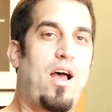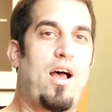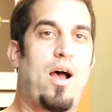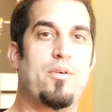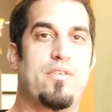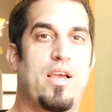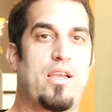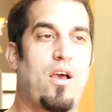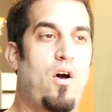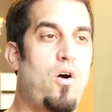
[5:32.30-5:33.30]
I was
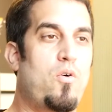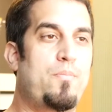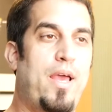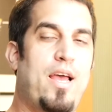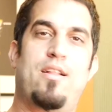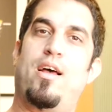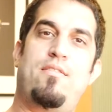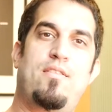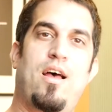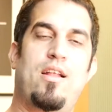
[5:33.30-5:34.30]
like, oh man,
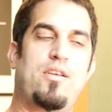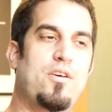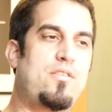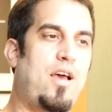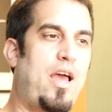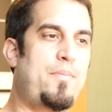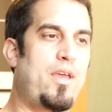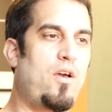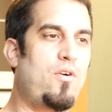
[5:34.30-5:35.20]
that's not good timing.